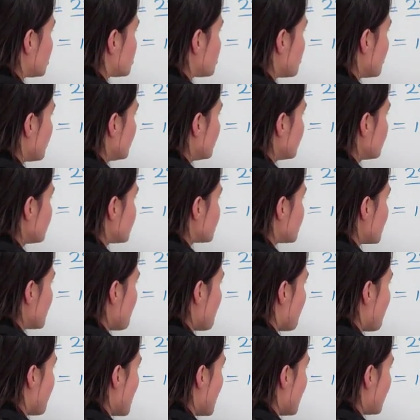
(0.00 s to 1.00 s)
joules
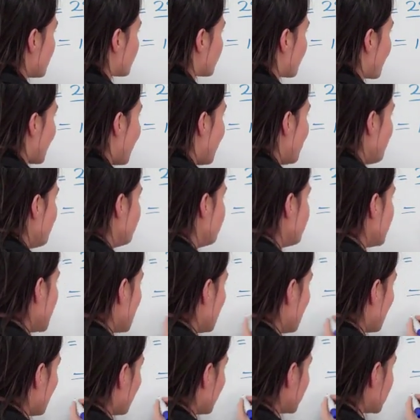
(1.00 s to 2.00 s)
per gram,
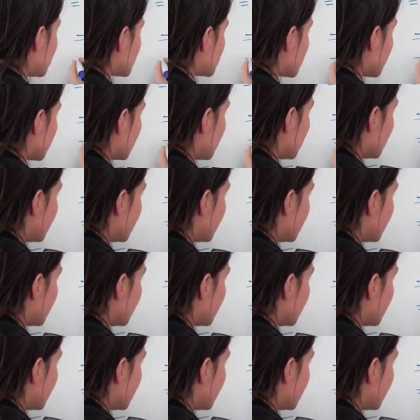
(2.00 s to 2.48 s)
which